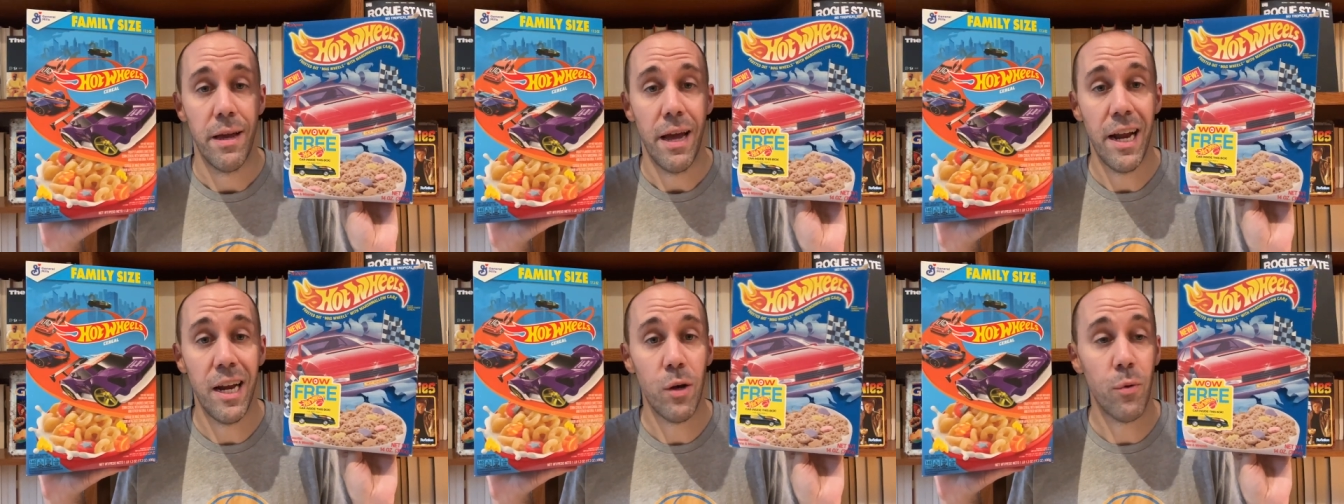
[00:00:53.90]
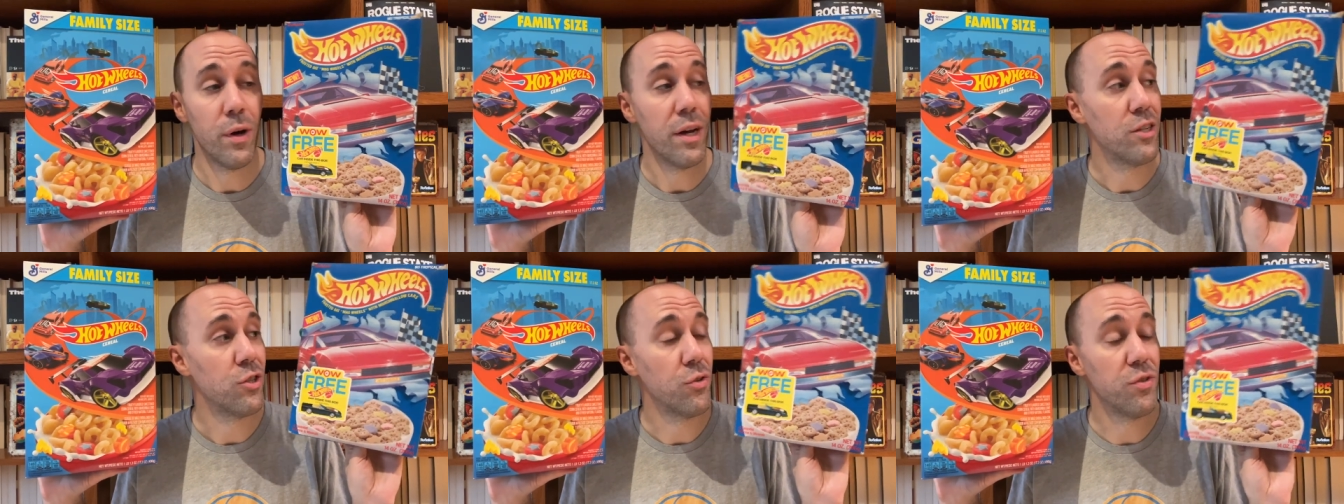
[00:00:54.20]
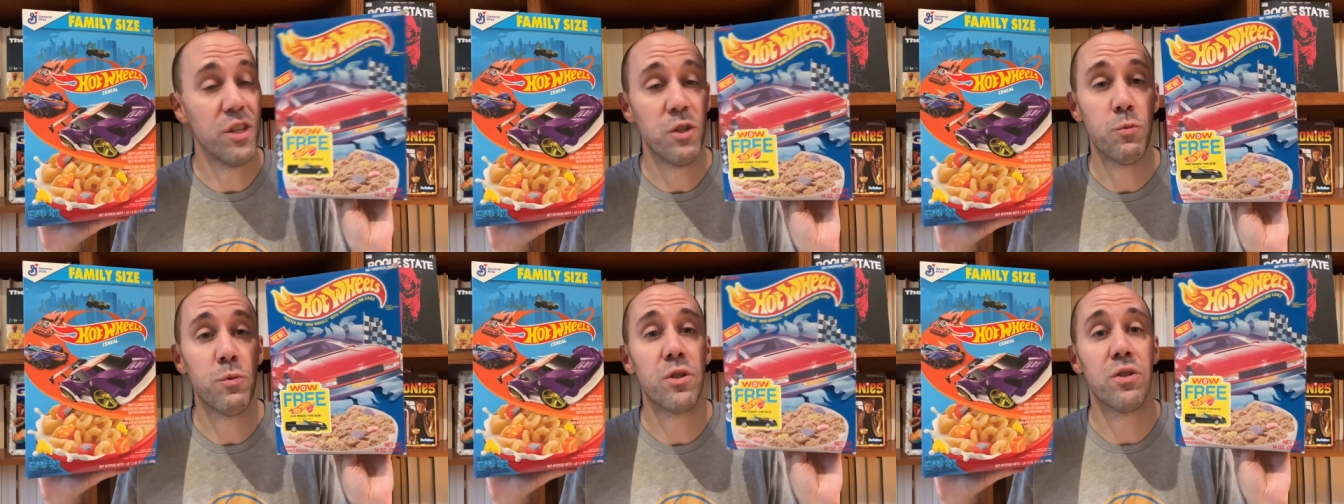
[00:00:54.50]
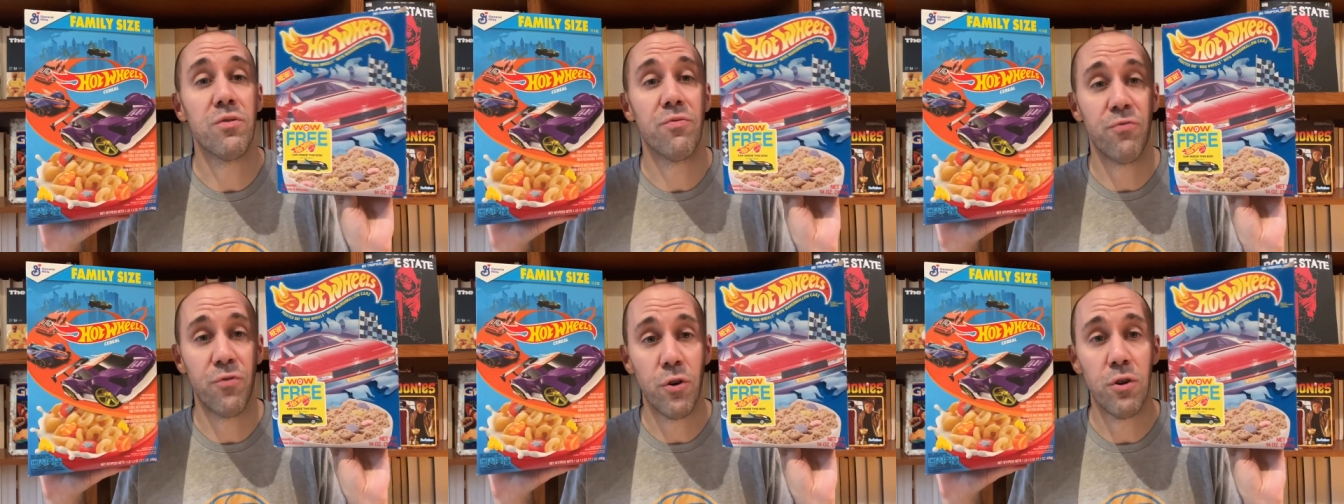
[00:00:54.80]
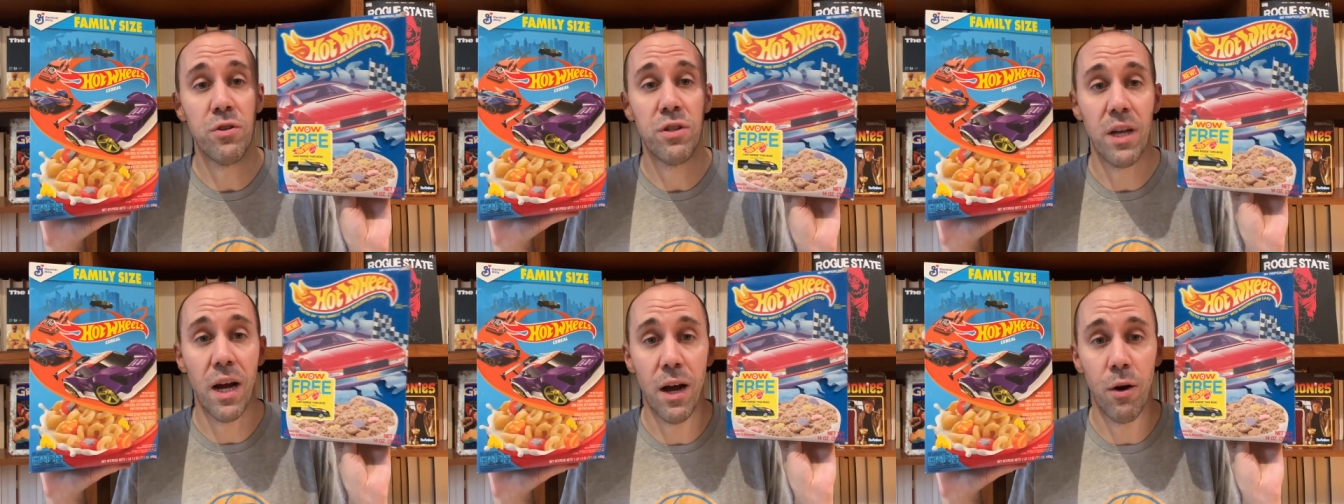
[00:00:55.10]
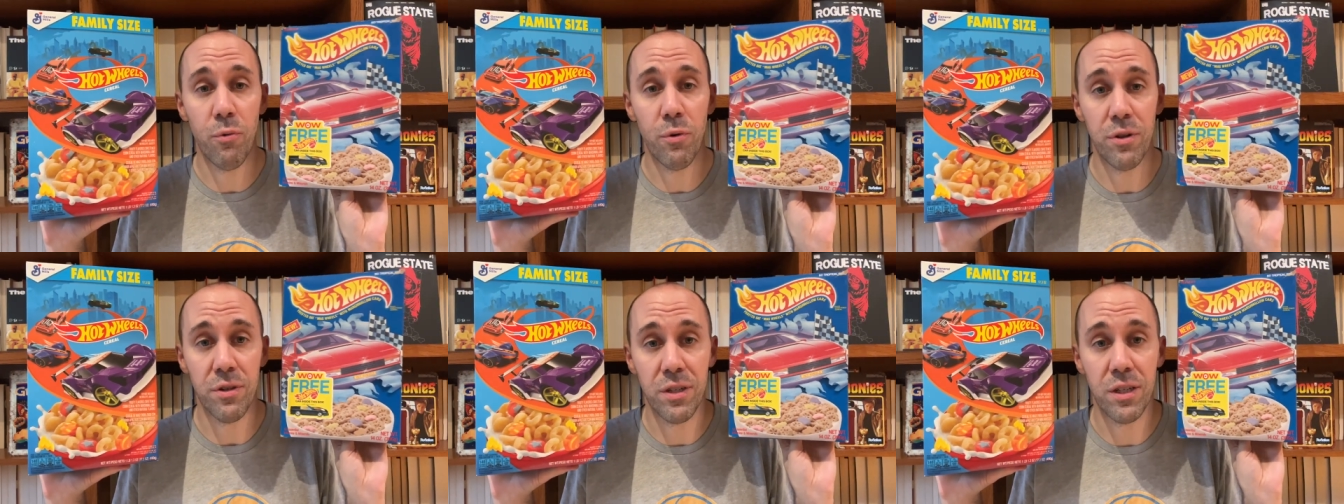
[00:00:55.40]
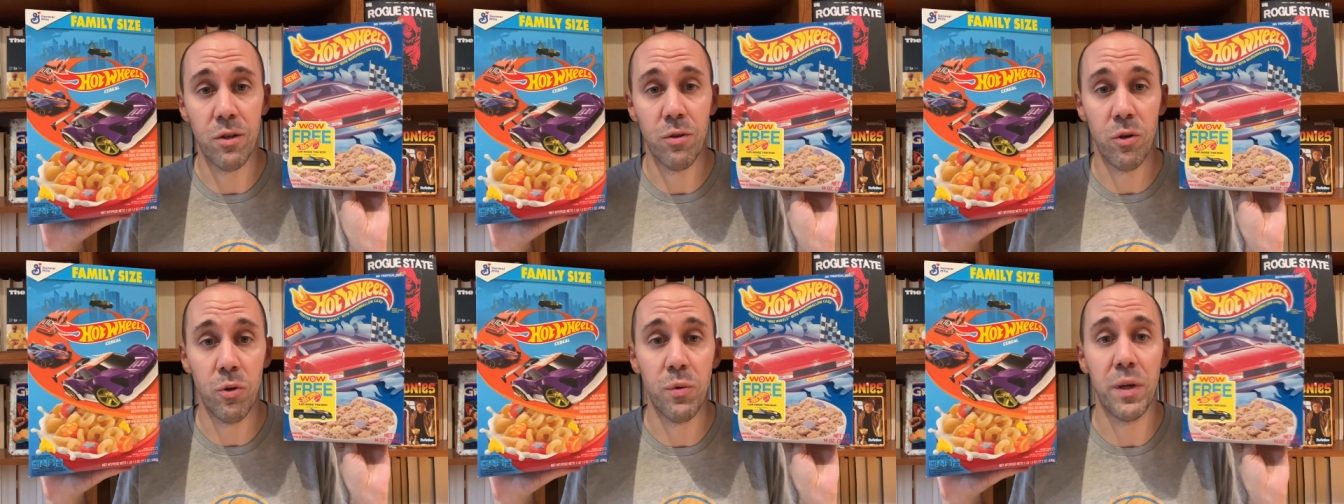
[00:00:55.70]
Anyway, so this was the first Hot Wheels
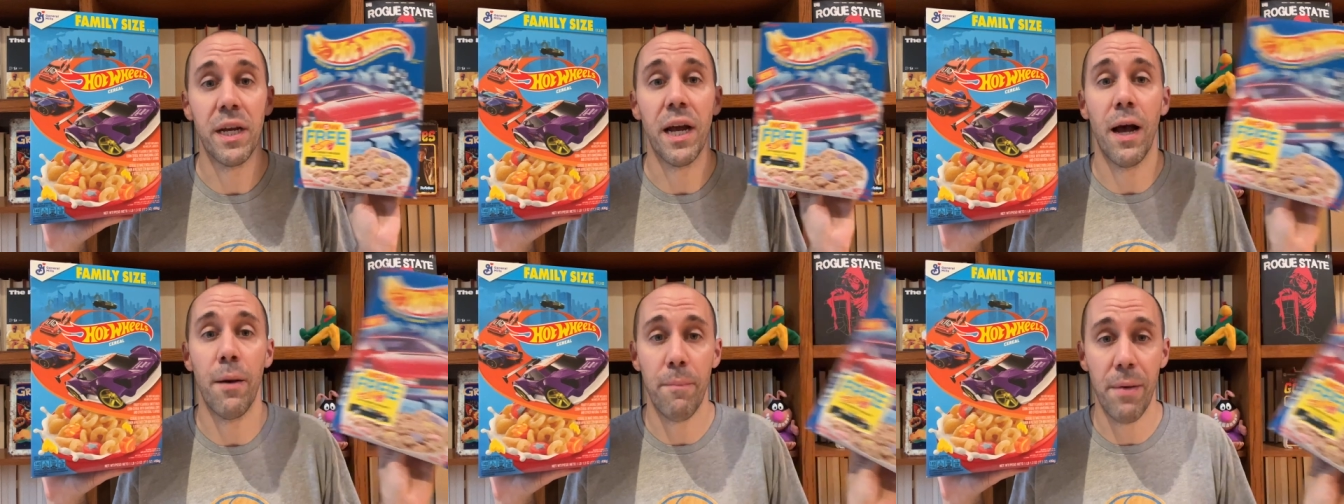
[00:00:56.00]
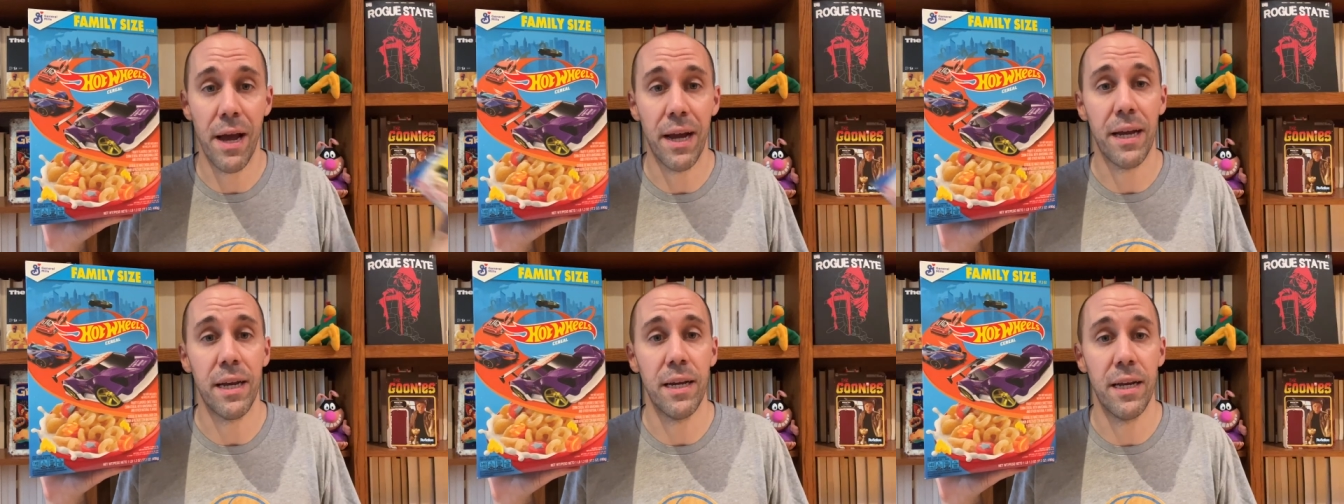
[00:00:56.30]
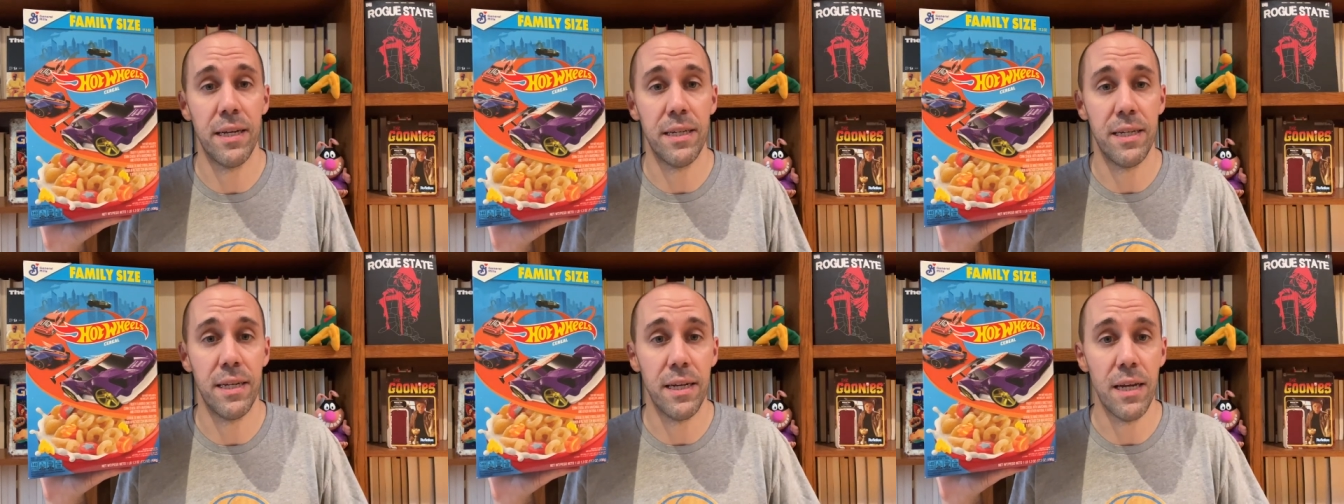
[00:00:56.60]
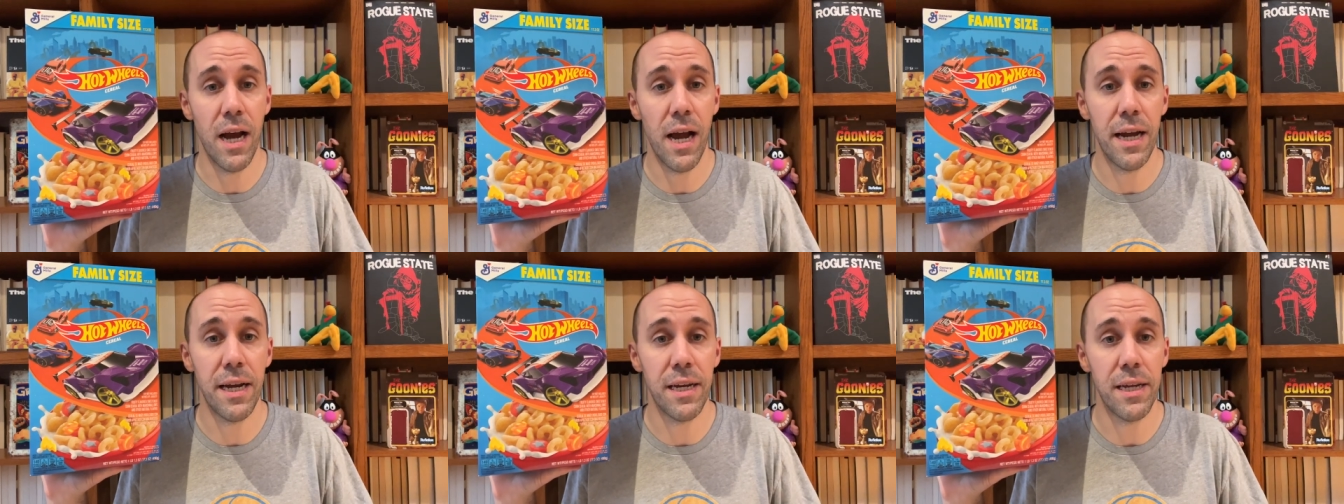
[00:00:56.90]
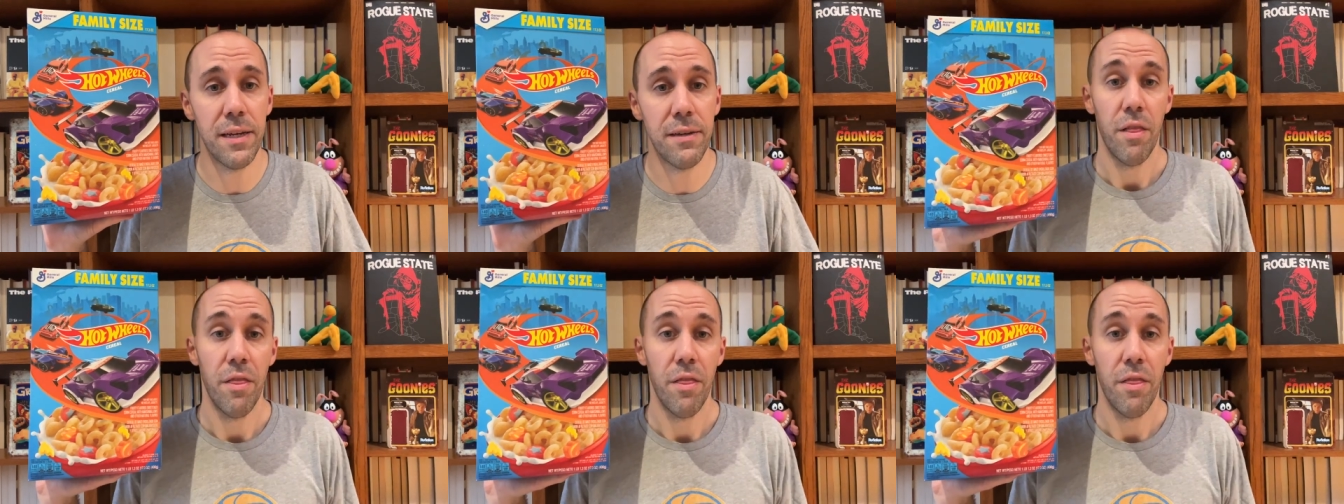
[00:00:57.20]
cereal we got back in nineteen ninety.